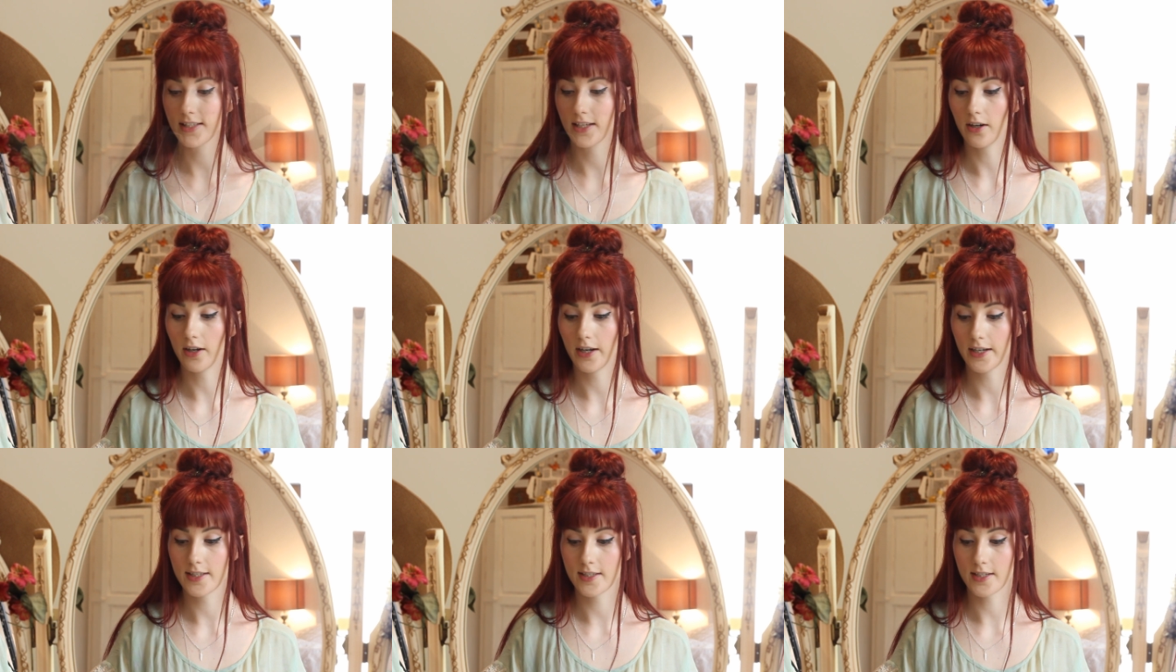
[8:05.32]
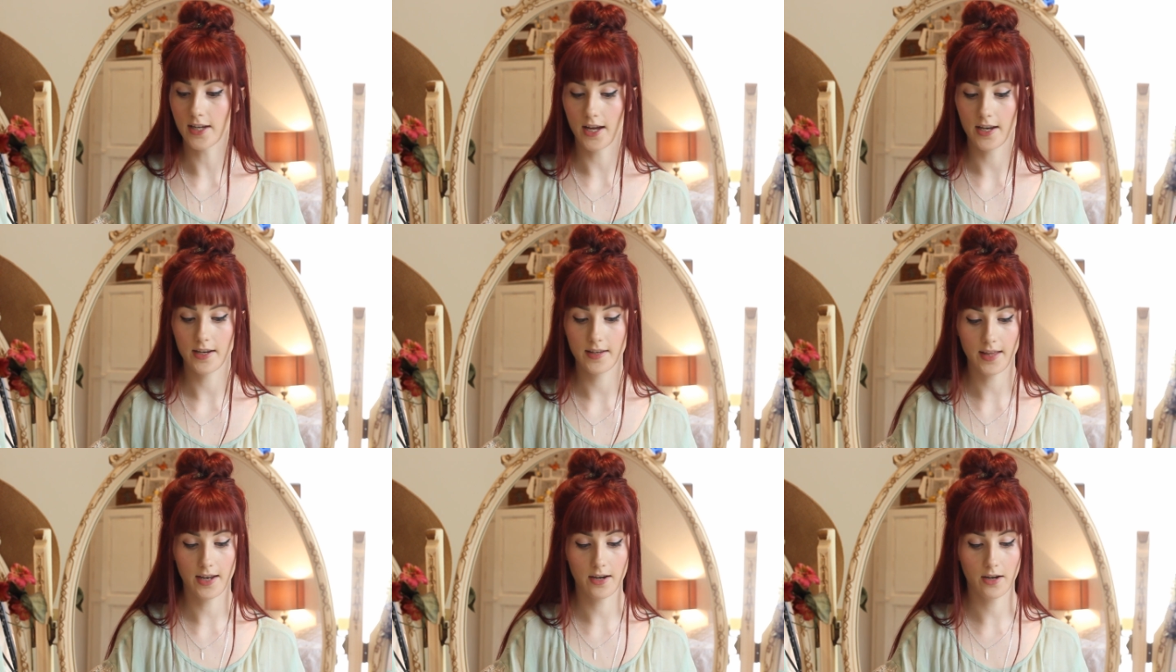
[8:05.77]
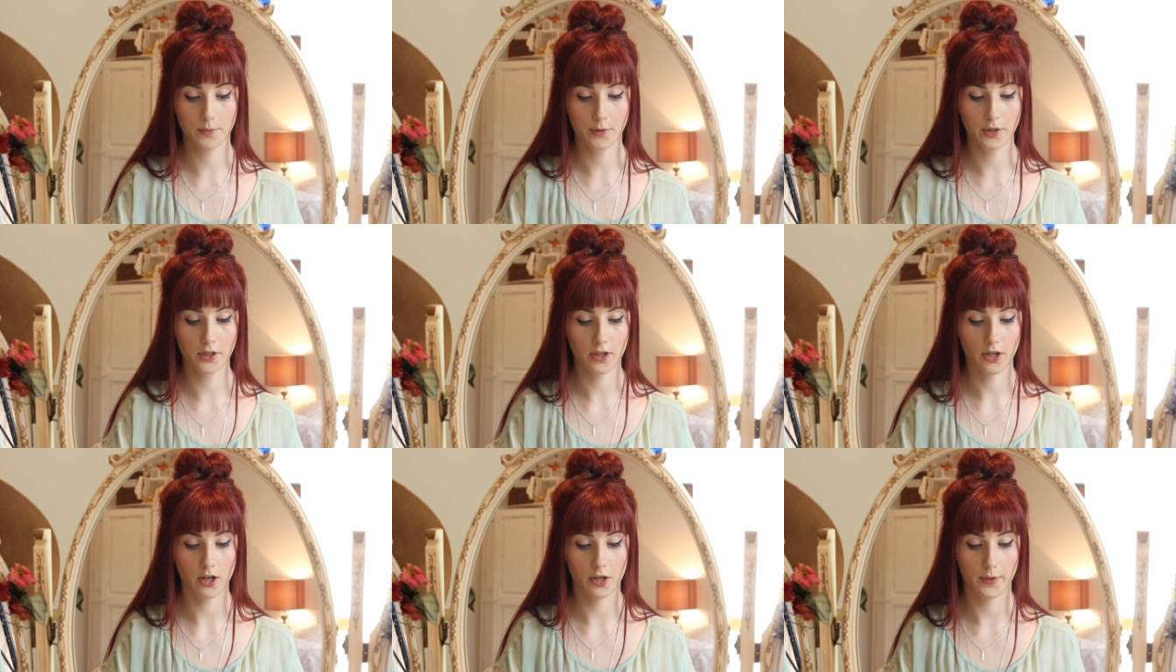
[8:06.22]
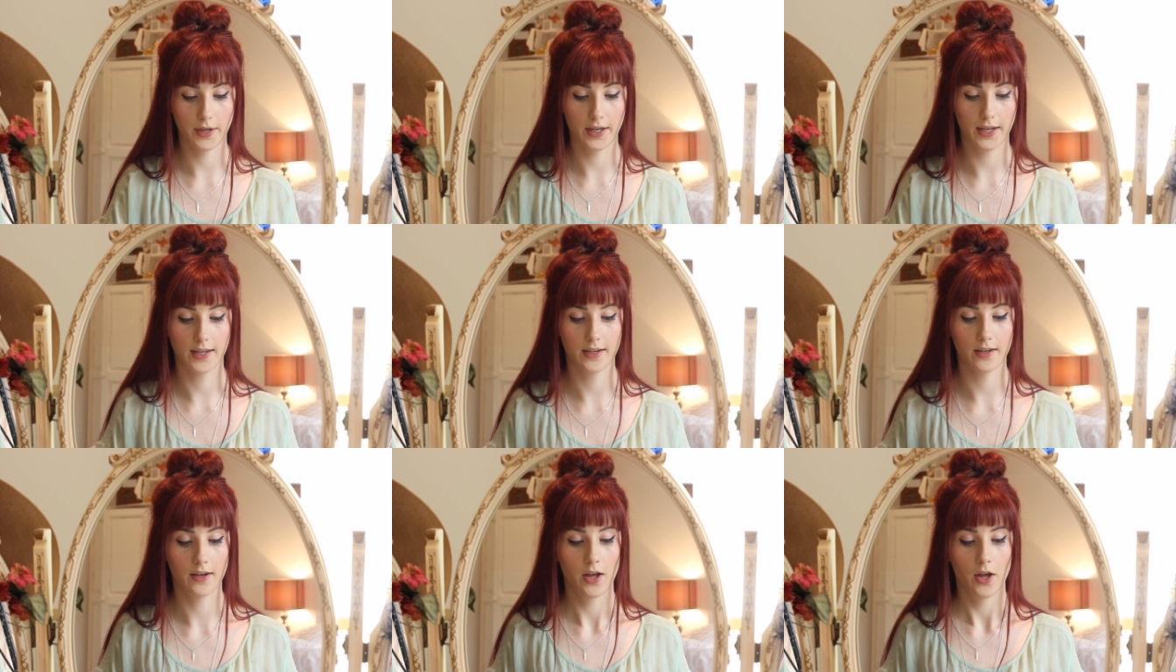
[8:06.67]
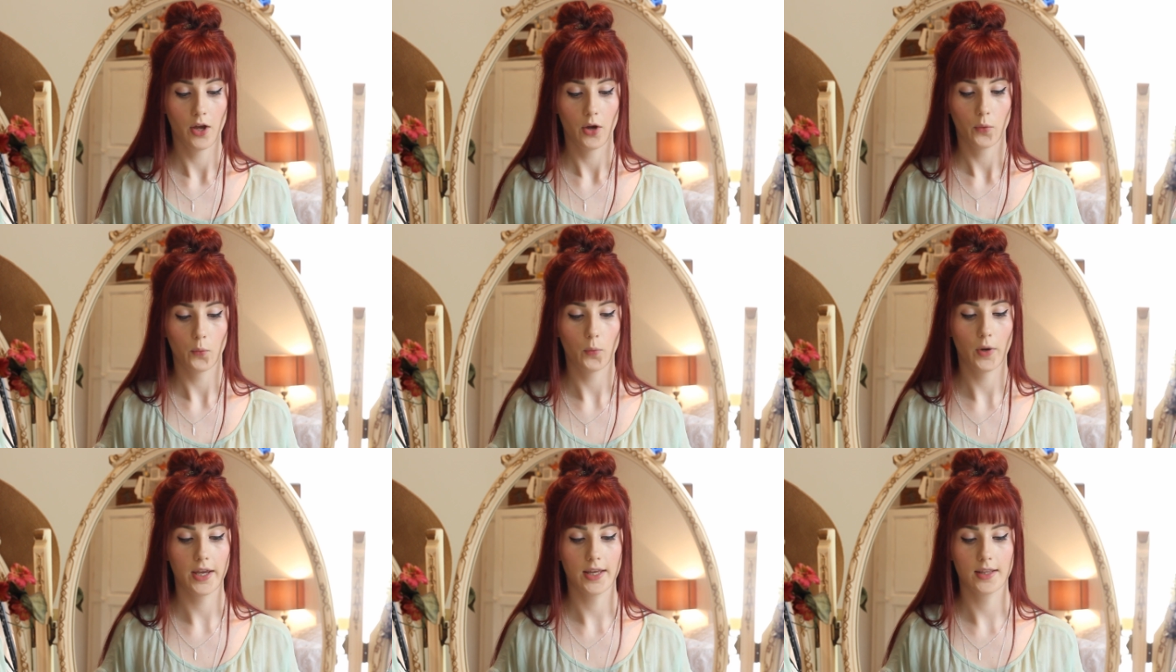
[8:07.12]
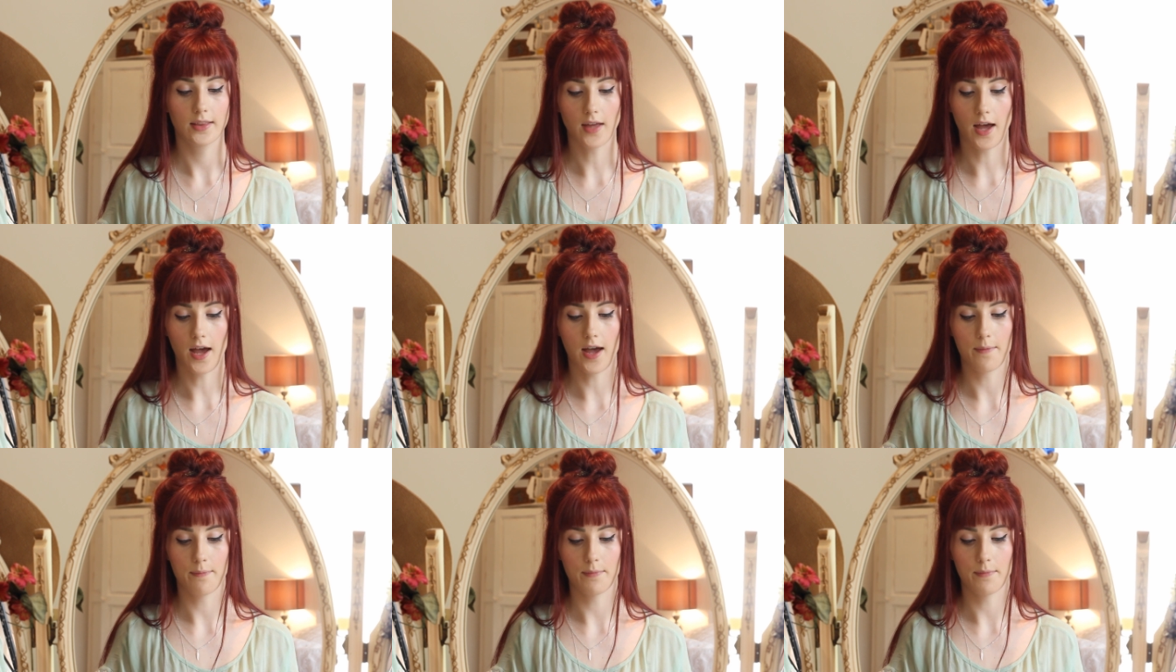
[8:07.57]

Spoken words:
Eyes done, then I'm going to go in with